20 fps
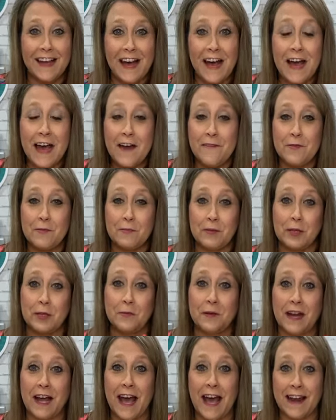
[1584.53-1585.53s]
I have a
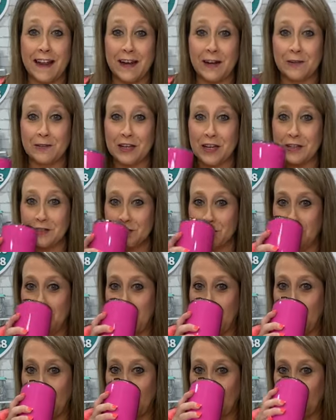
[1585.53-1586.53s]
blue one. I had it on
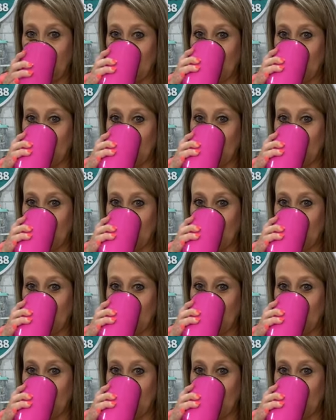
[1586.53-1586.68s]
yesterday.